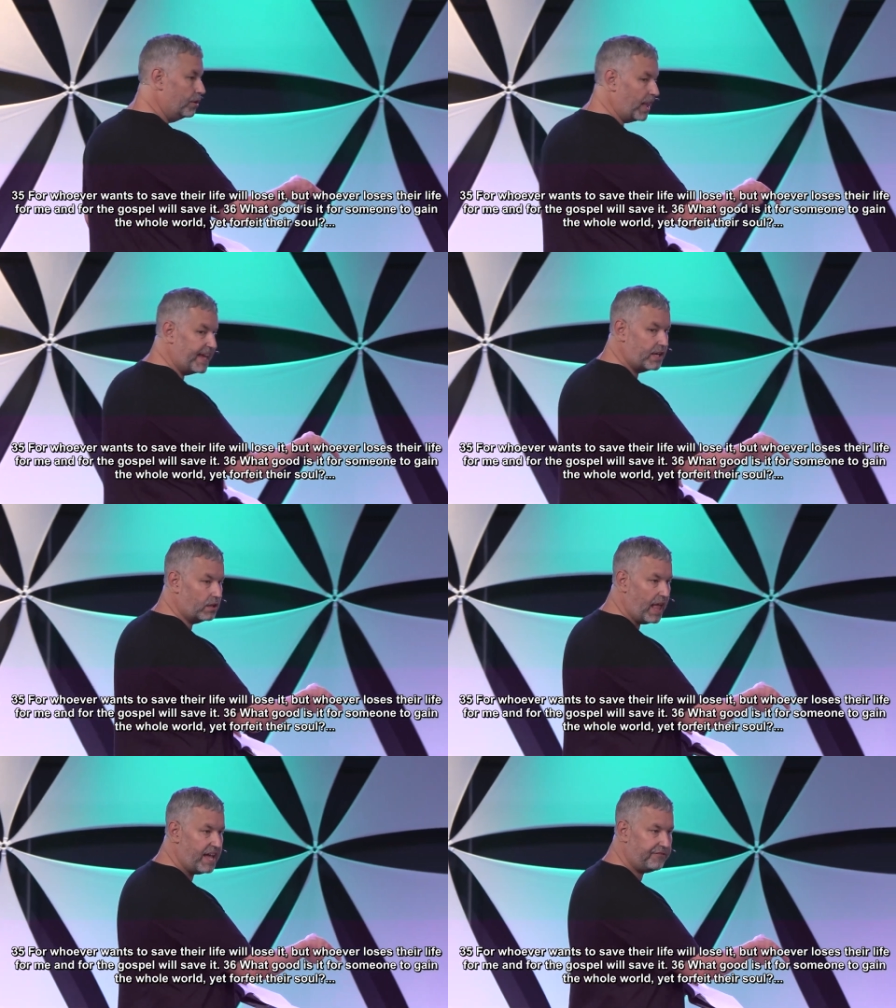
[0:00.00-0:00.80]
You like
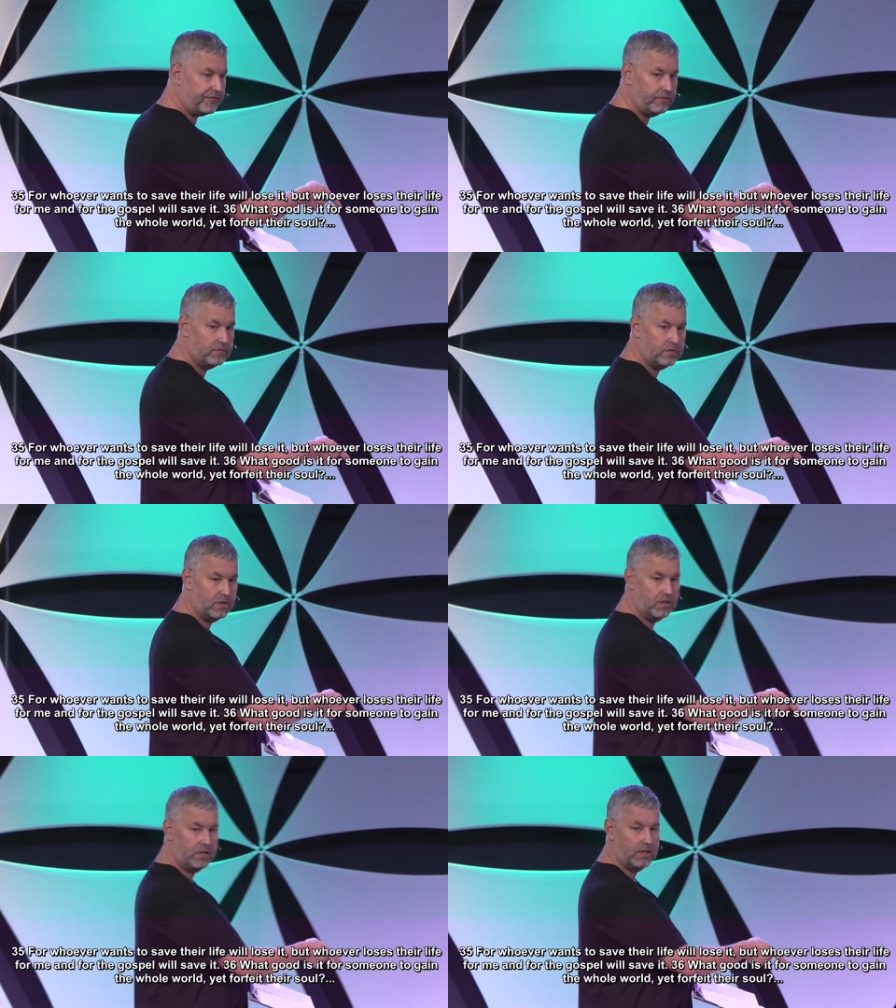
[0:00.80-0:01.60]
your life?
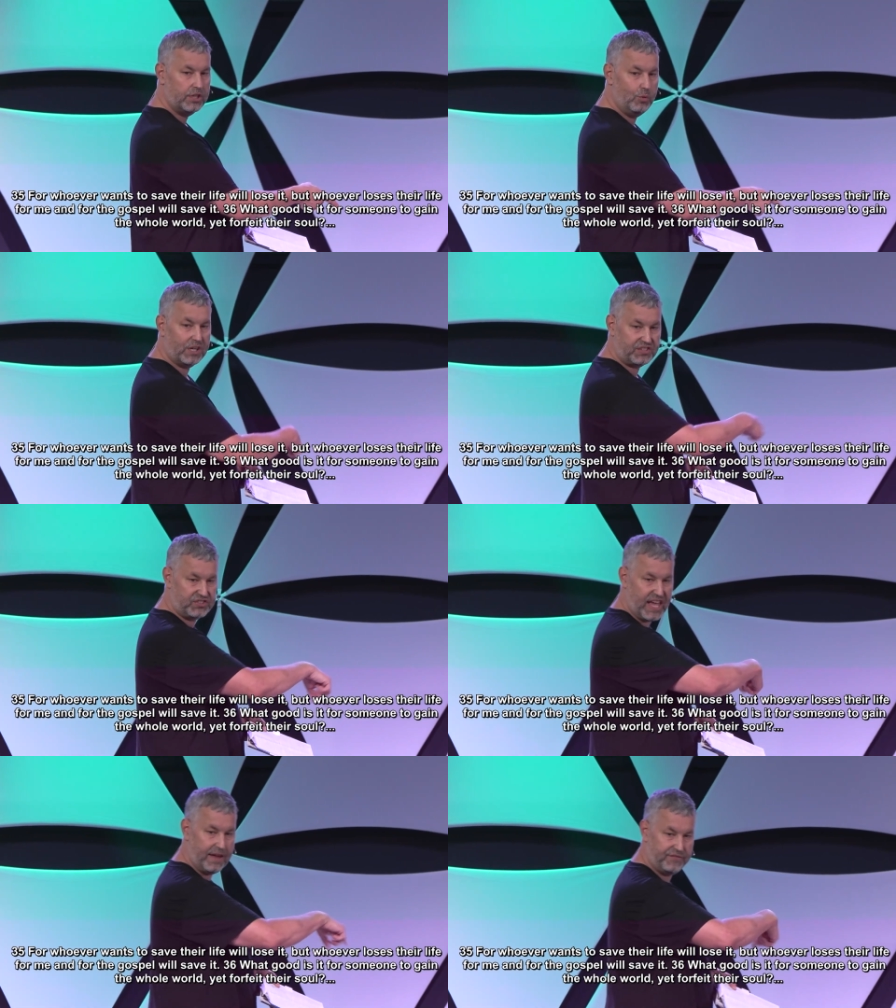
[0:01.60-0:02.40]
You want to
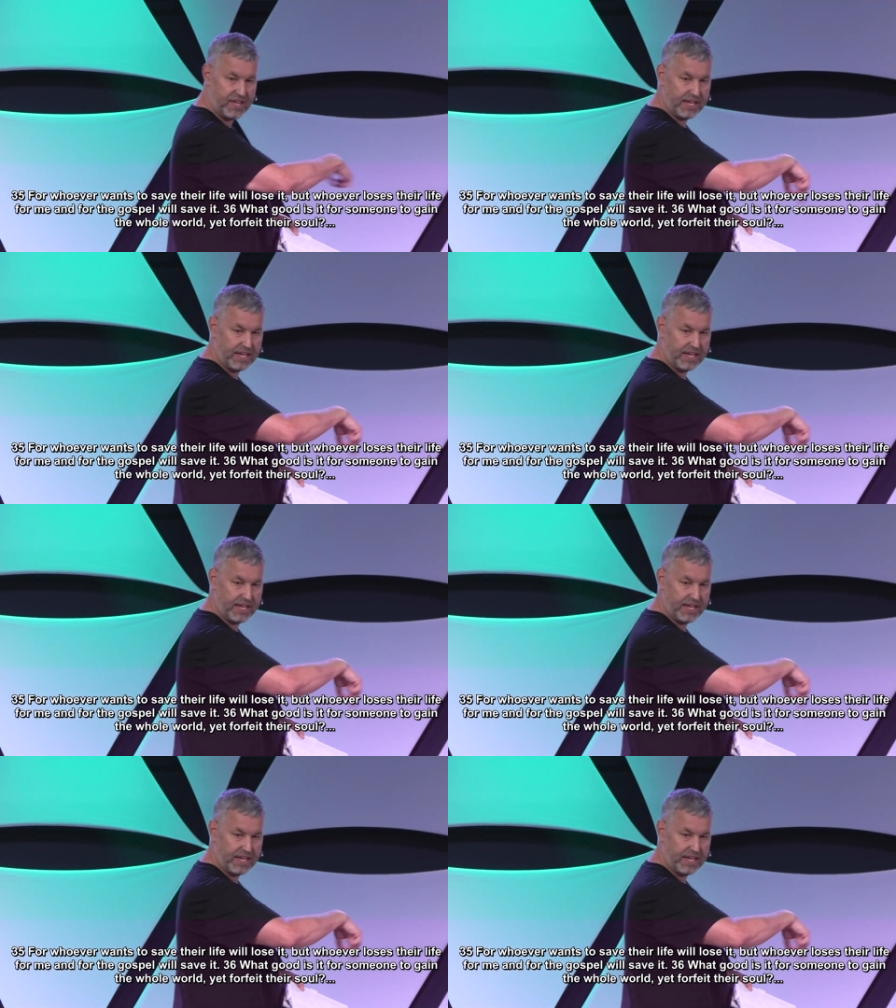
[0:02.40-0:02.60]
save